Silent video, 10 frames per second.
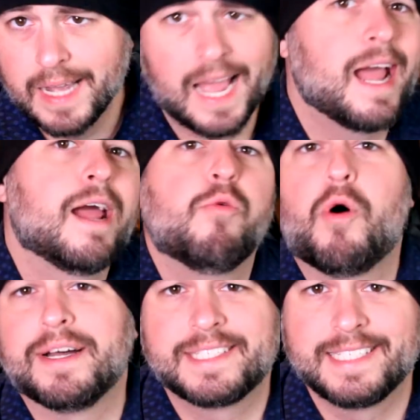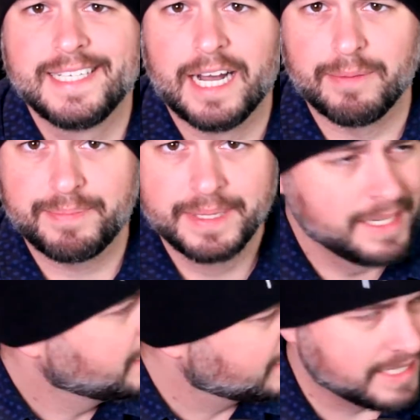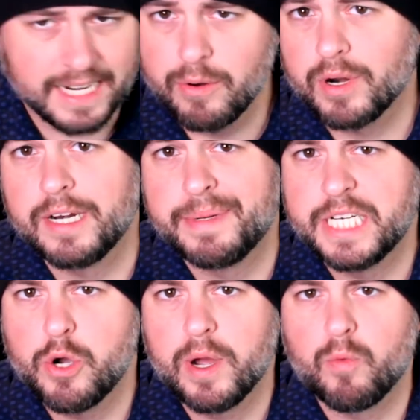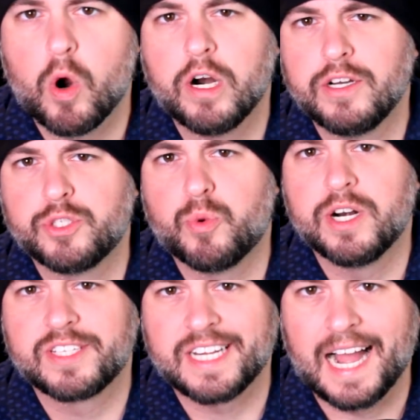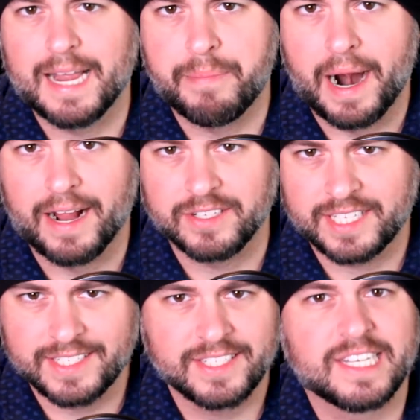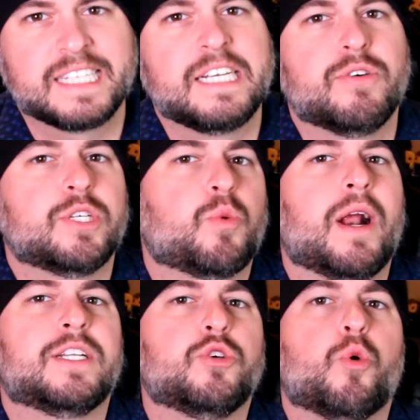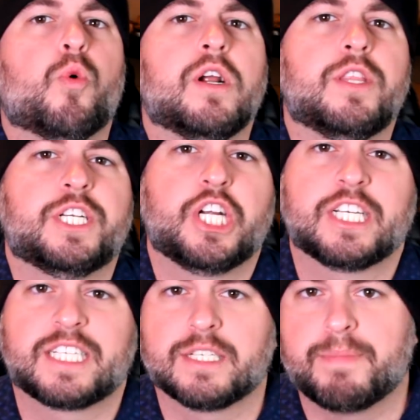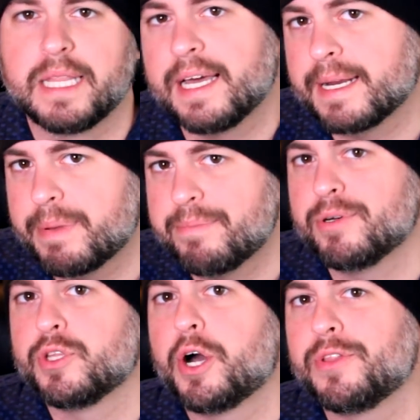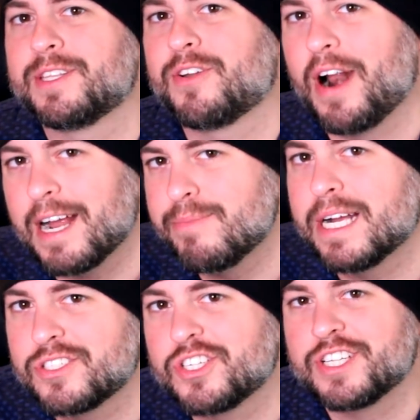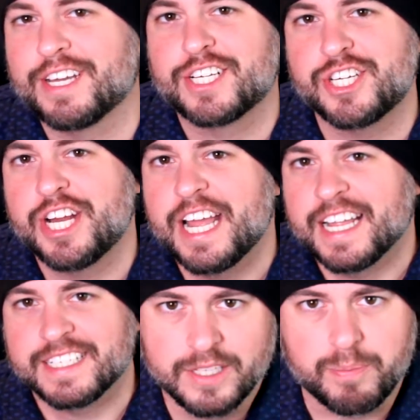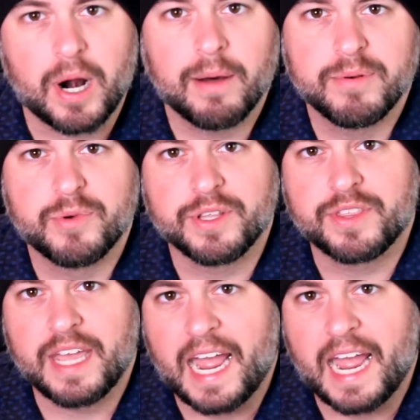Hey, what's up? Today we're going to be doing World's Worst Eyebrows. This is a series where I do the world a justice by letting people know that their eyebrows look like shit. The problem with